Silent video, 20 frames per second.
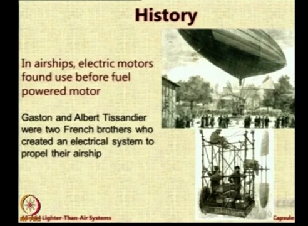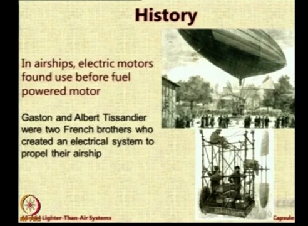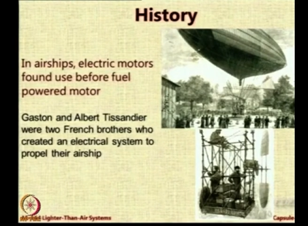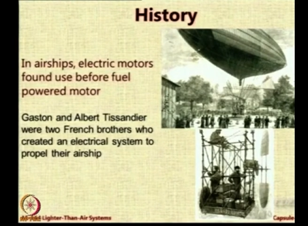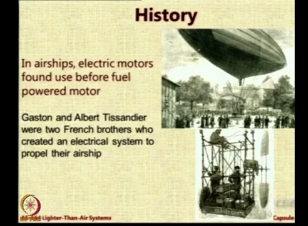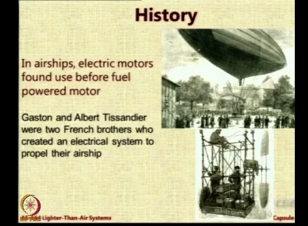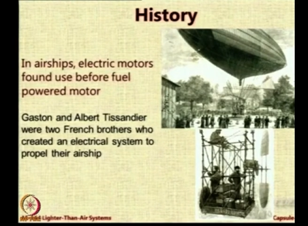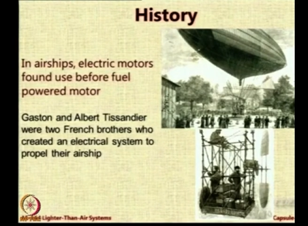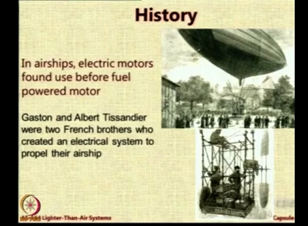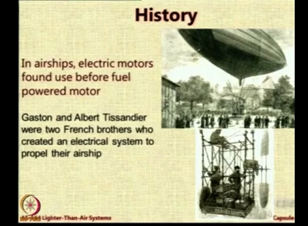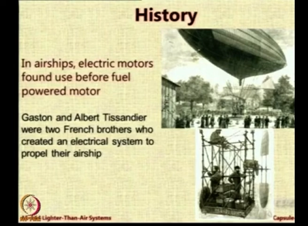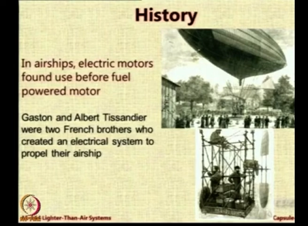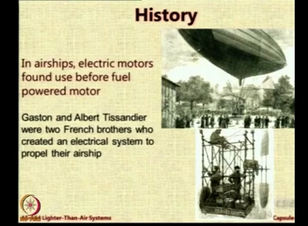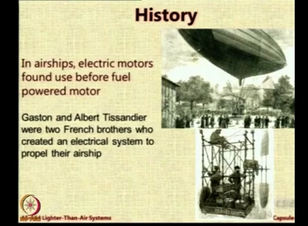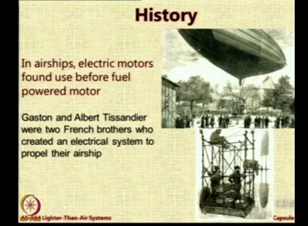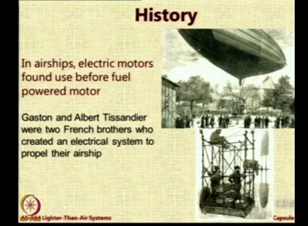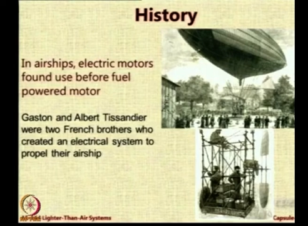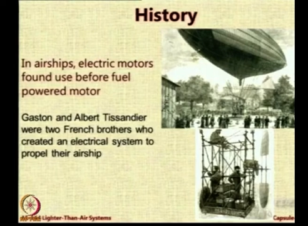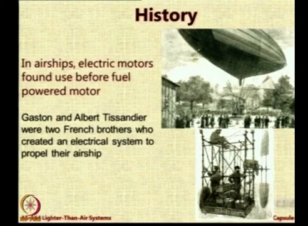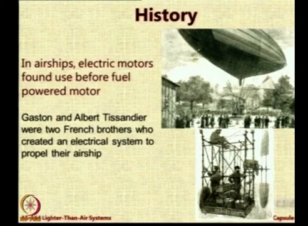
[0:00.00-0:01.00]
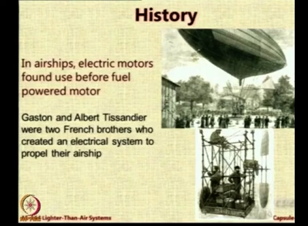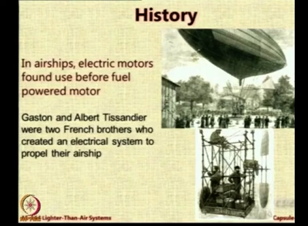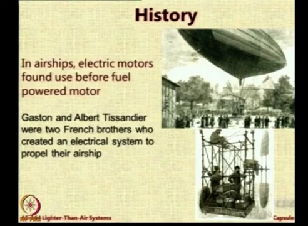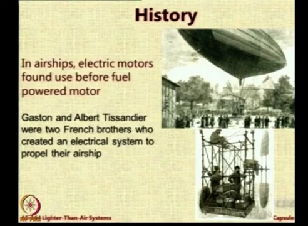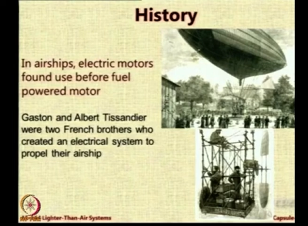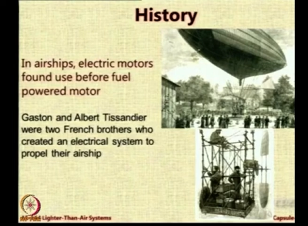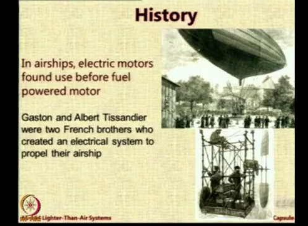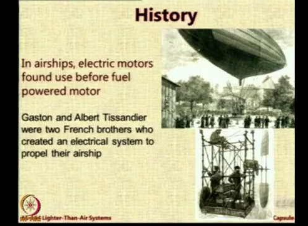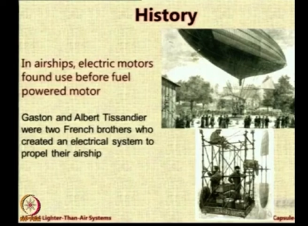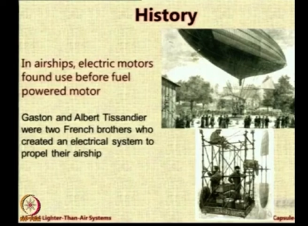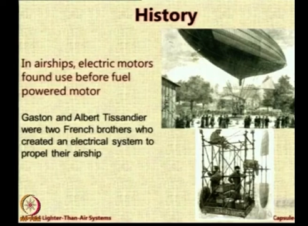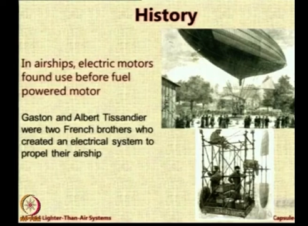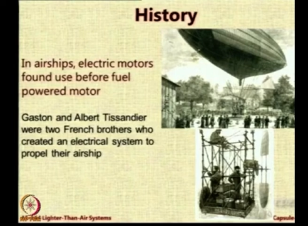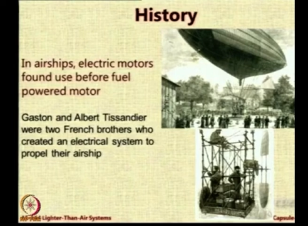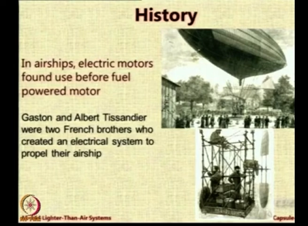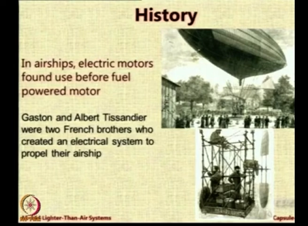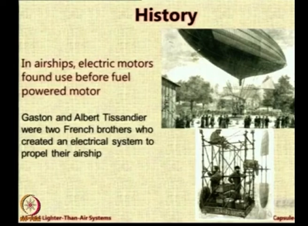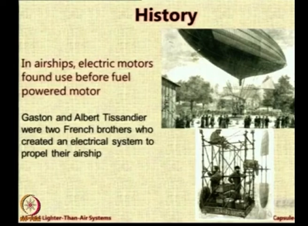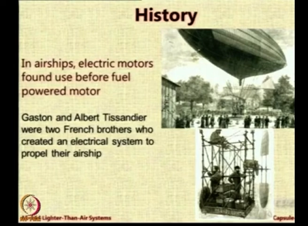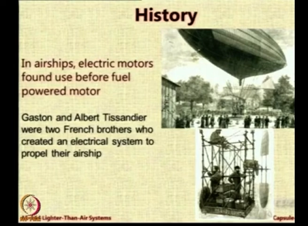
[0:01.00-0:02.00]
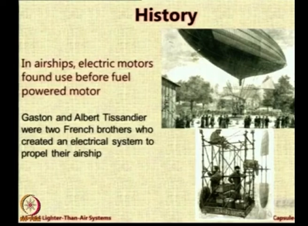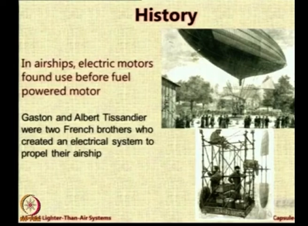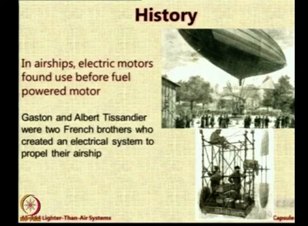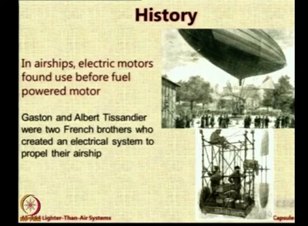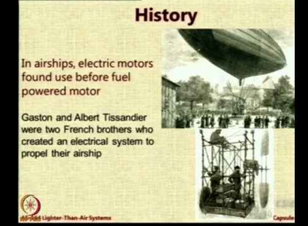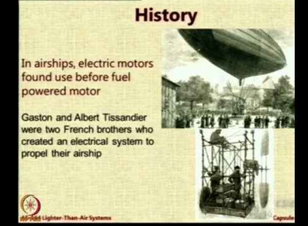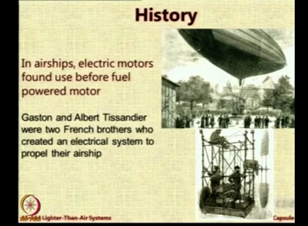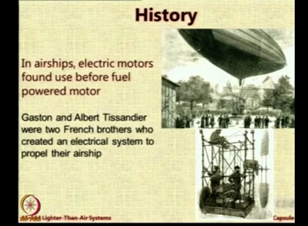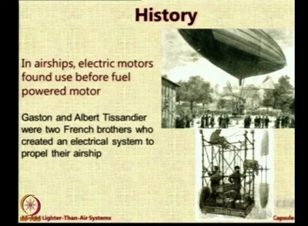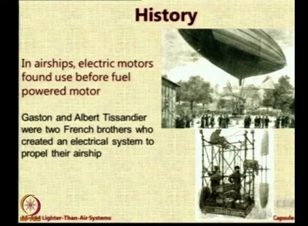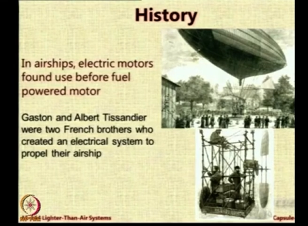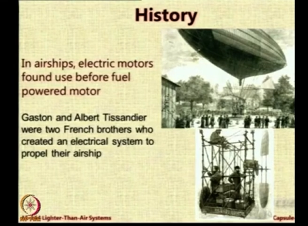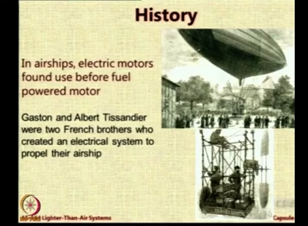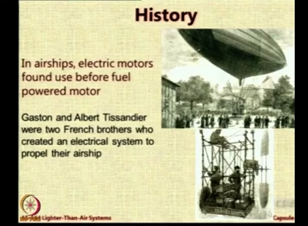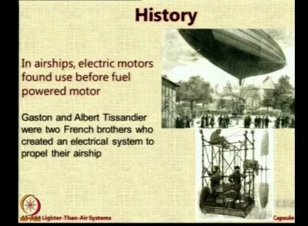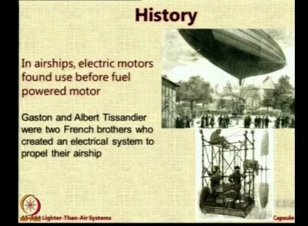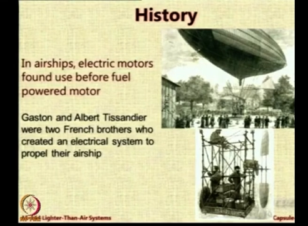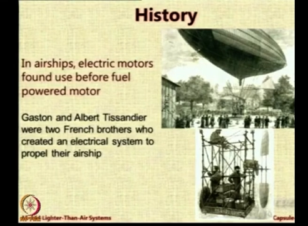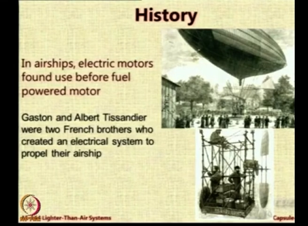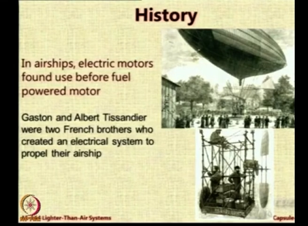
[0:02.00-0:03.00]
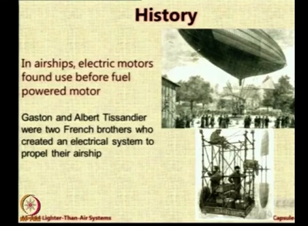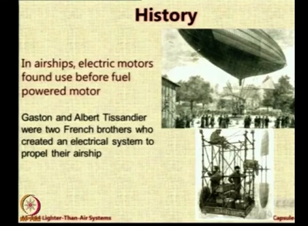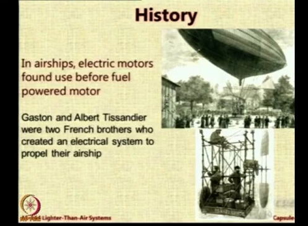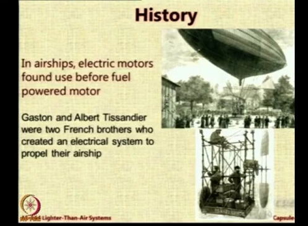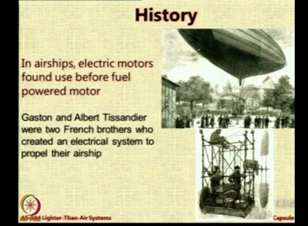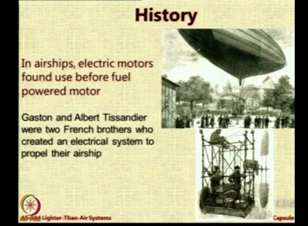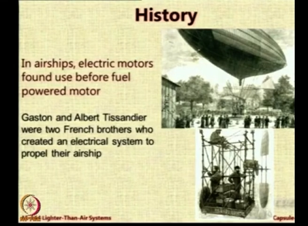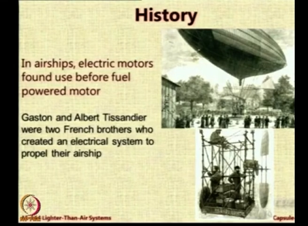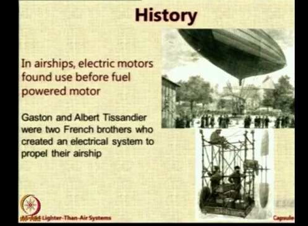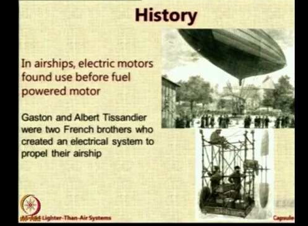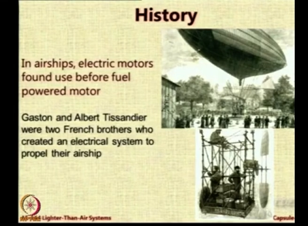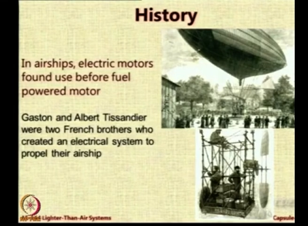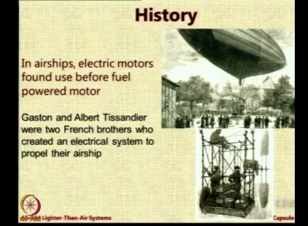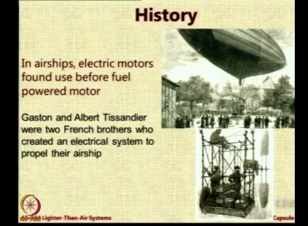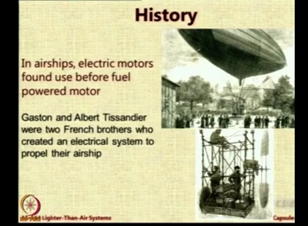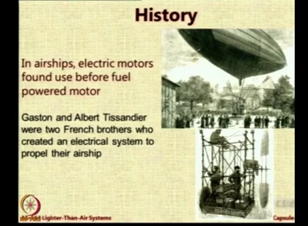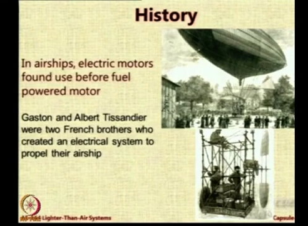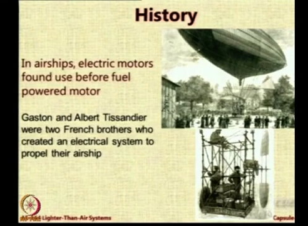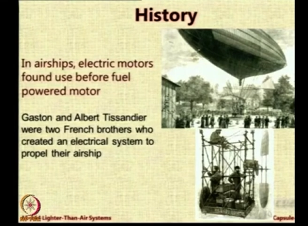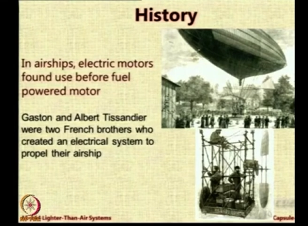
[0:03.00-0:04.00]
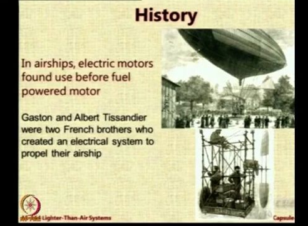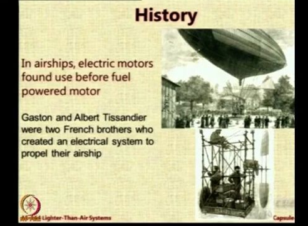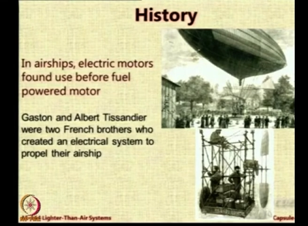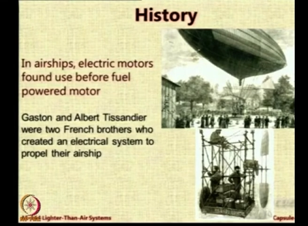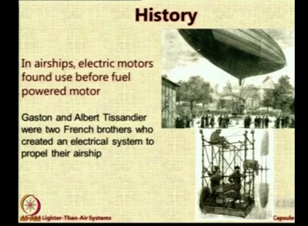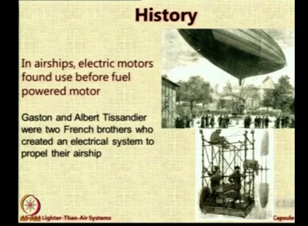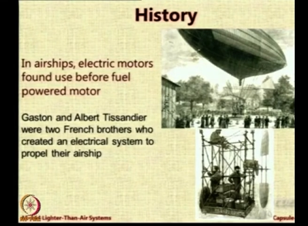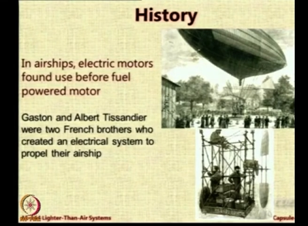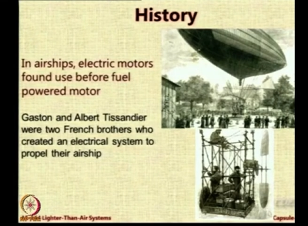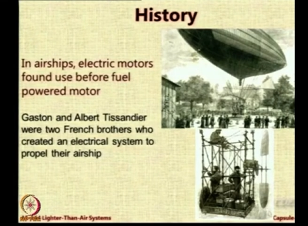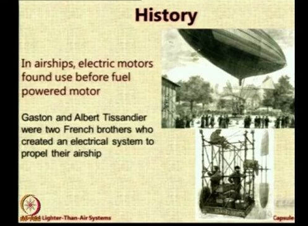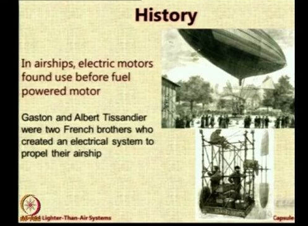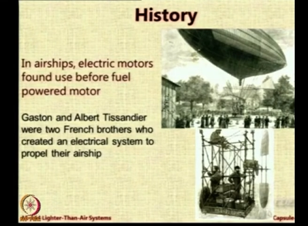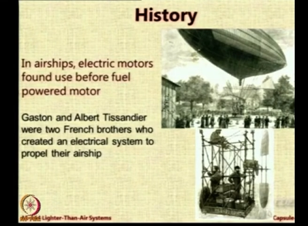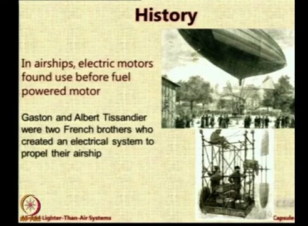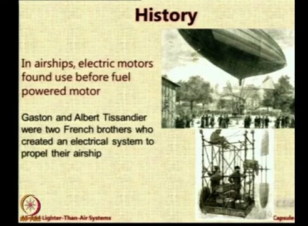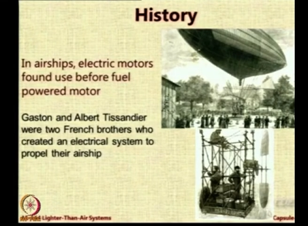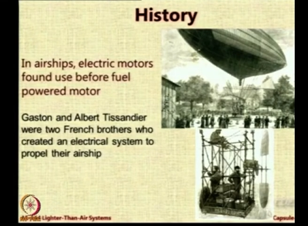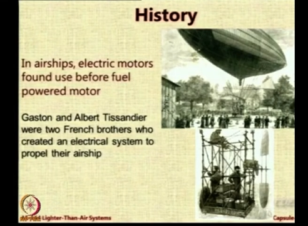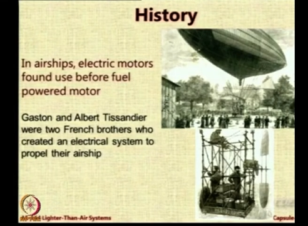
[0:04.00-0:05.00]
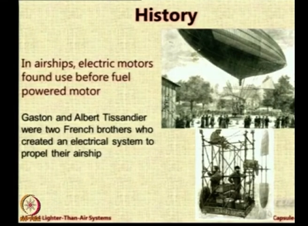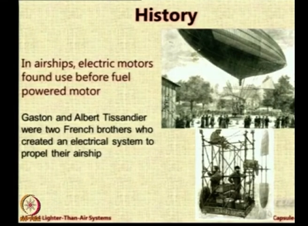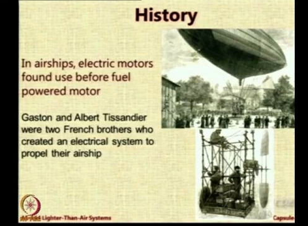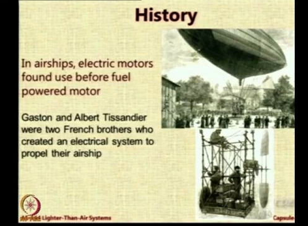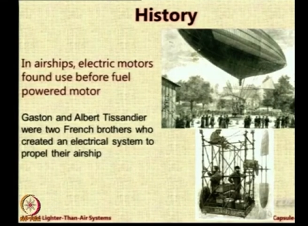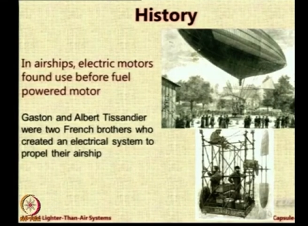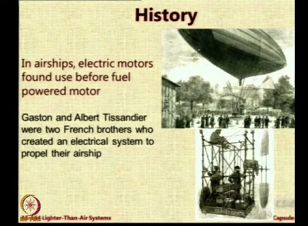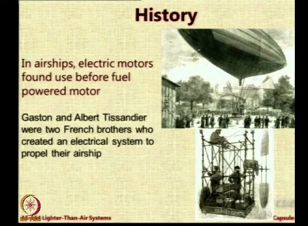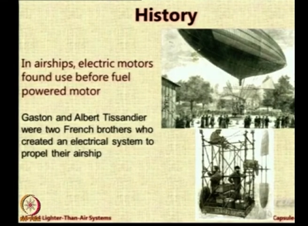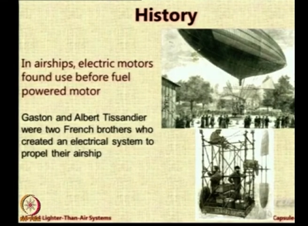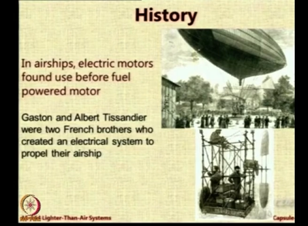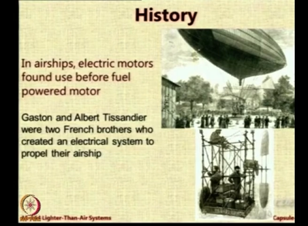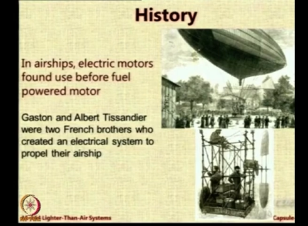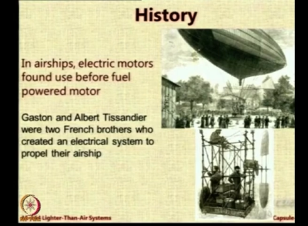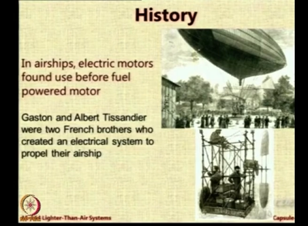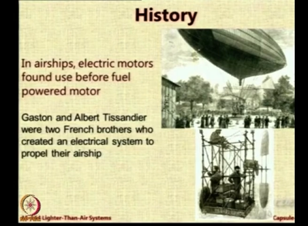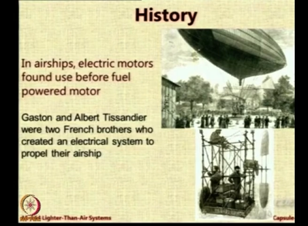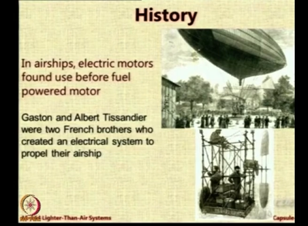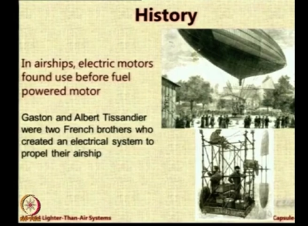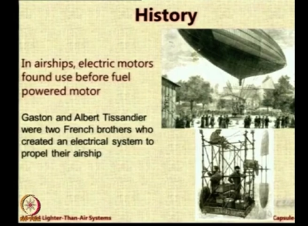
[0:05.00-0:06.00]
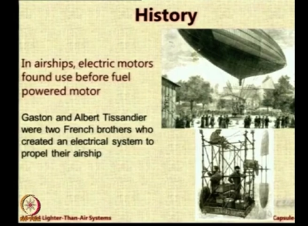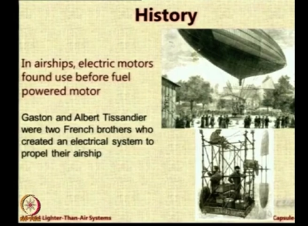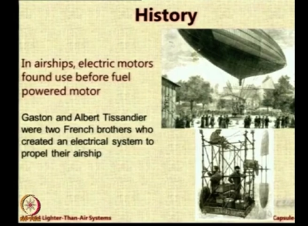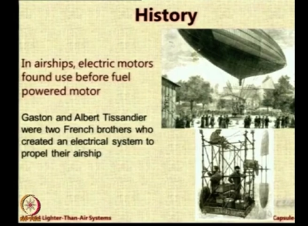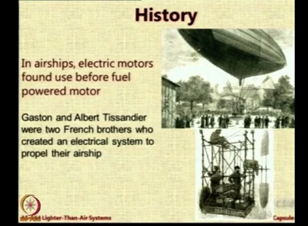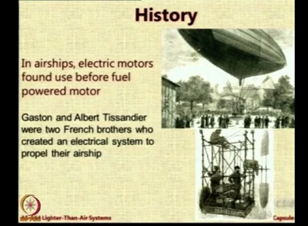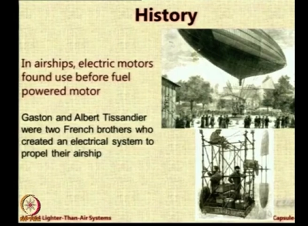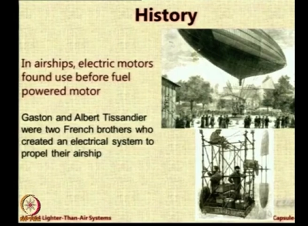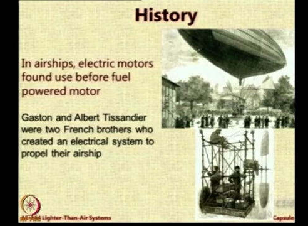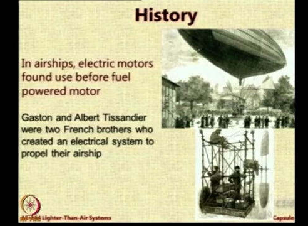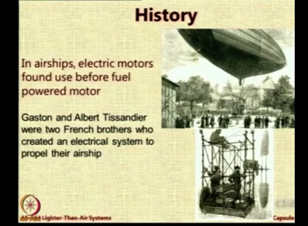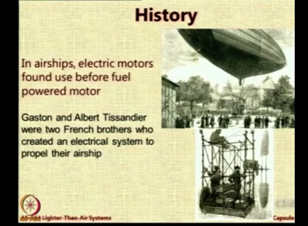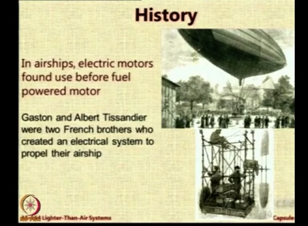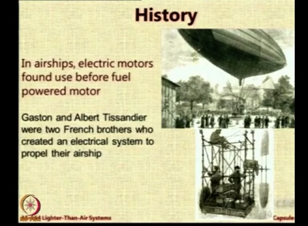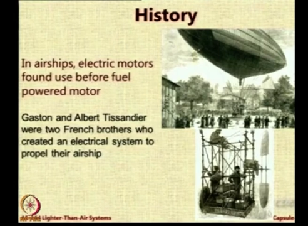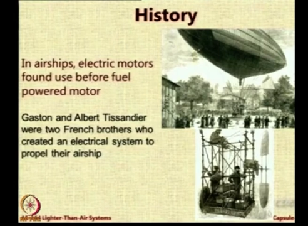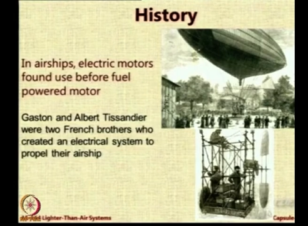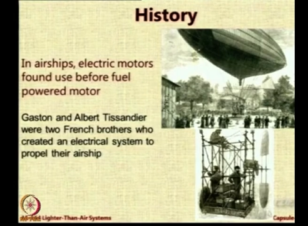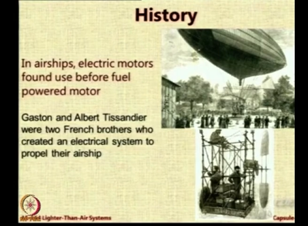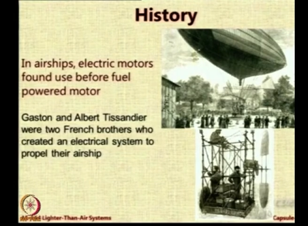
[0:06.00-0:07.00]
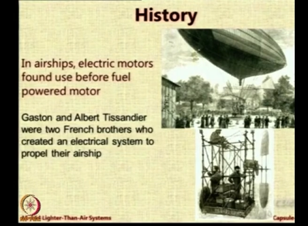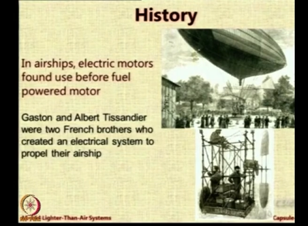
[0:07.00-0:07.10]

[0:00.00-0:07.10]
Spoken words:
No face is visible, so there are no lips to read.